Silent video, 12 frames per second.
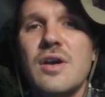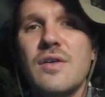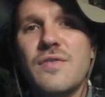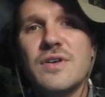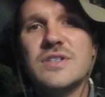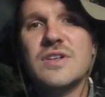
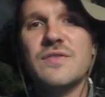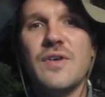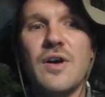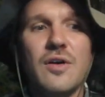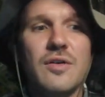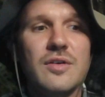First of
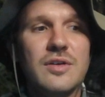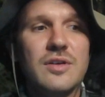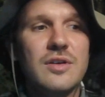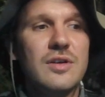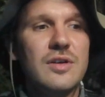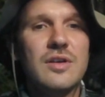all,
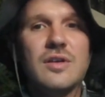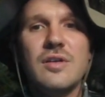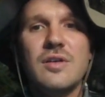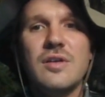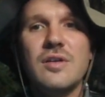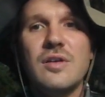
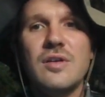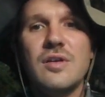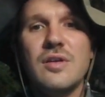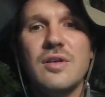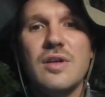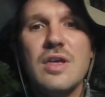
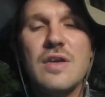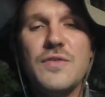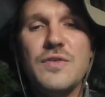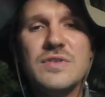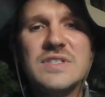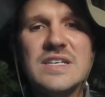if
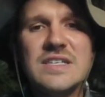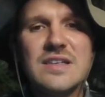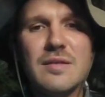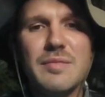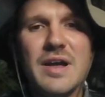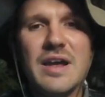you see
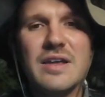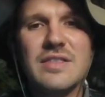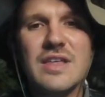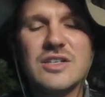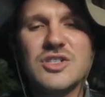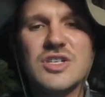somebody
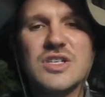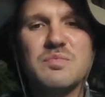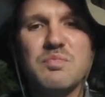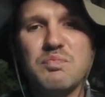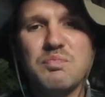that's just